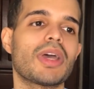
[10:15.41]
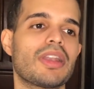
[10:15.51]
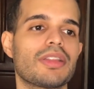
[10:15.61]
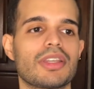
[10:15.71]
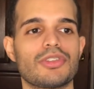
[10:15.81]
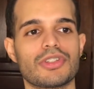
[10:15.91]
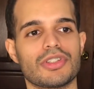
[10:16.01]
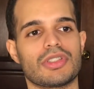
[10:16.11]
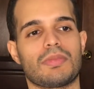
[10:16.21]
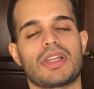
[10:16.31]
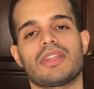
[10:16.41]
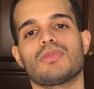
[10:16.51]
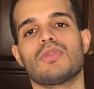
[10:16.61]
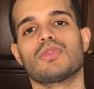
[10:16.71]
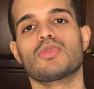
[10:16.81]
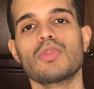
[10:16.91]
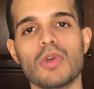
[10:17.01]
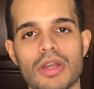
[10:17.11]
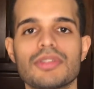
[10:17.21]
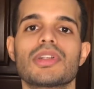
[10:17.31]
and not that you're just applying to
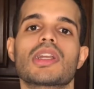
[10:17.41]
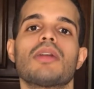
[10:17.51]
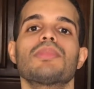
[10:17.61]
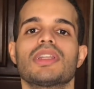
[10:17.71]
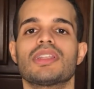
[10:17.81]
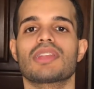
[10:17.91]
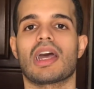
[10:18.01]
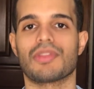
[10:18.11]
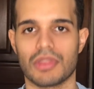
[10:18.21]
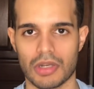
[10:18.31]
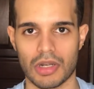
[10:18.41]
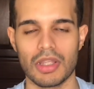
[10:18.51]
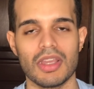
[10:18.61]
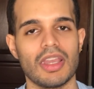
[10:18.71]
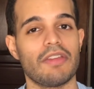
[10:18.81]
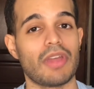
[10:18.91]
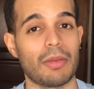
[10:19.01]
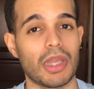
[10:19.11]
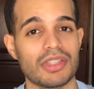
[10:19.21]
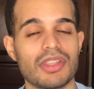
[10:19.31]
200 companies out there, if that
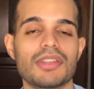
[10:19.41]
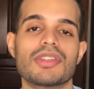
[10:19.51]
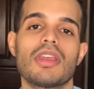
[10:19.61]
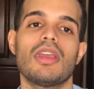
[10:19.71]
makes sense.